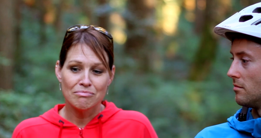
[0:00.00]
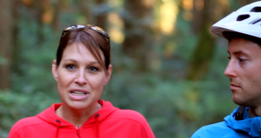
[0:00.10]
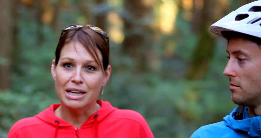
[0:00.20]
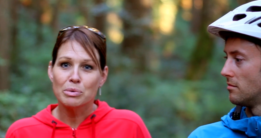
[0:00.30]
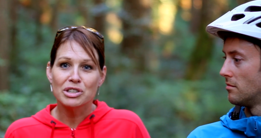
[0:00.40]

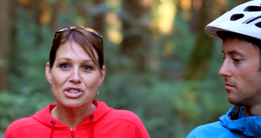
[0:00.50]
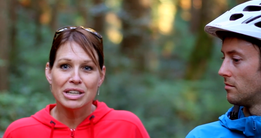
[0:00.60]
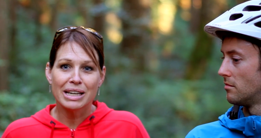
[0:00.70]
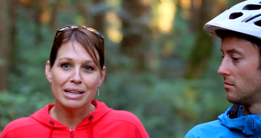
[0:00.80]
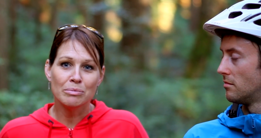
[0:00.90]
Speaker 1: take what you
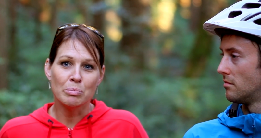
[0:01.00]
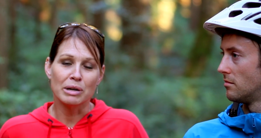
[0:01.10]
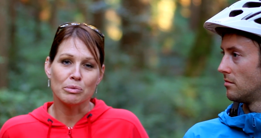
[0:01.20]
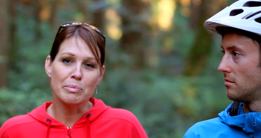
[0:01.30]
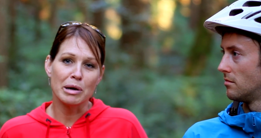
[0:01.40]
need,
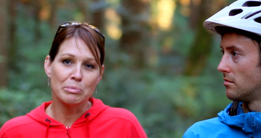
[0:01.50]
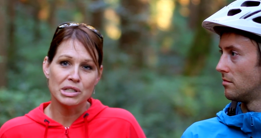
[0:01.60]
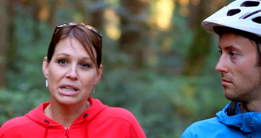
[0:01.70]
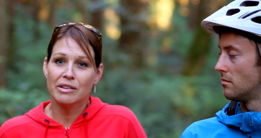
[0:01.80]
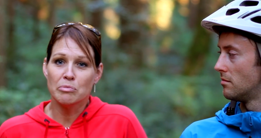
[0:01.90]
but remember
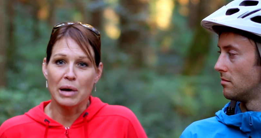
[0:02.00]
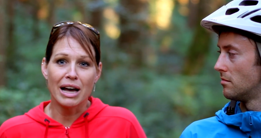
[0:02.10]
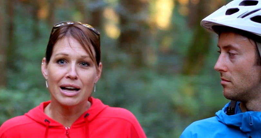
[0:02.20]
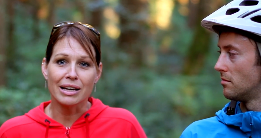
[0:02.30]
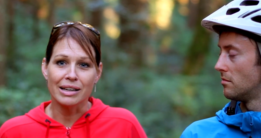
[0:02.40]
to give
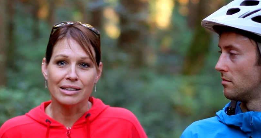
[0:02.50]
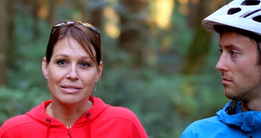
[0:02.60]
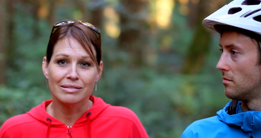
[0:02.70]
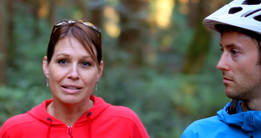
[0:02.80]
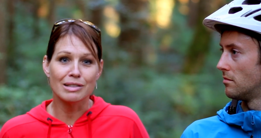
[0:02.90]
back. And
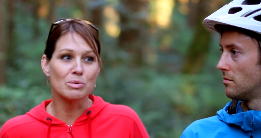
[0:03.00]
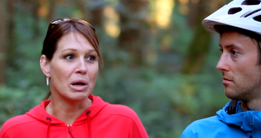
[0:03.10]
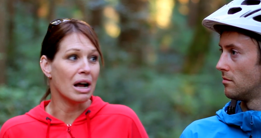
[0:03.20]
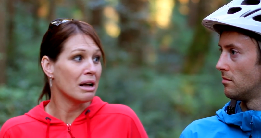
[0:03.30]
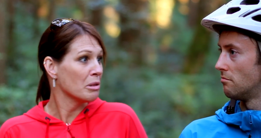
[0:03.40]
that's
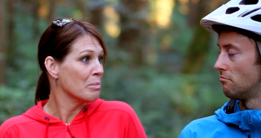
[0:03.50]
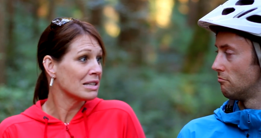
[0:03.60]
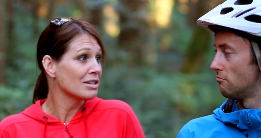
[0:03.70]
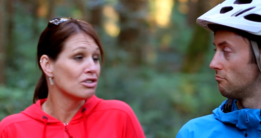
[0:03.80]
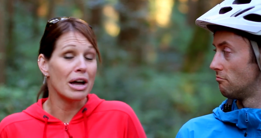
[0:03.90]
what the
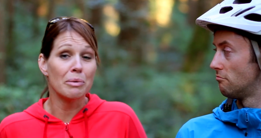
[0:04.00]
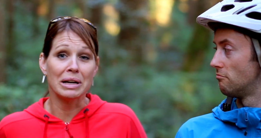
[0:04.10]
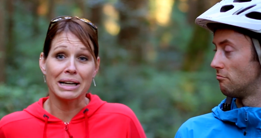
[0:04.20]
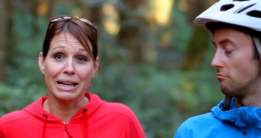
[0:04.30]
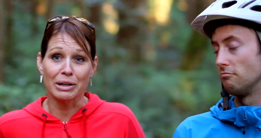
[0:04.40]
message I
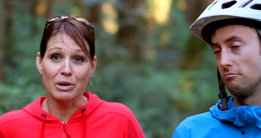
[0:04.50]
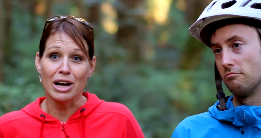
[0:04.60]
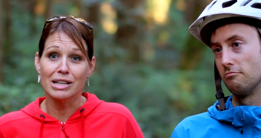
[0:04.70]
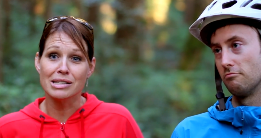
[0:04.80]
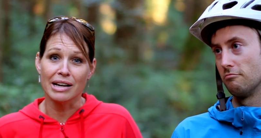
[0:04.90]
want to get
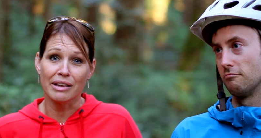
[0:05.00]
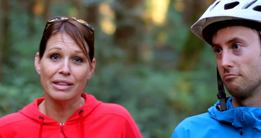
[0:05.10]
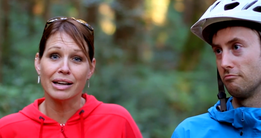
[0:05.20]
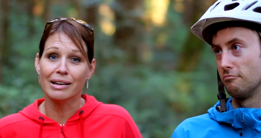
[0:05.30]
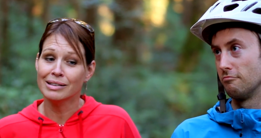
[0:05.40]
across. And I
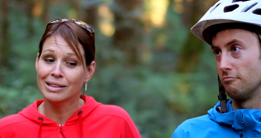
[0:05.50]
think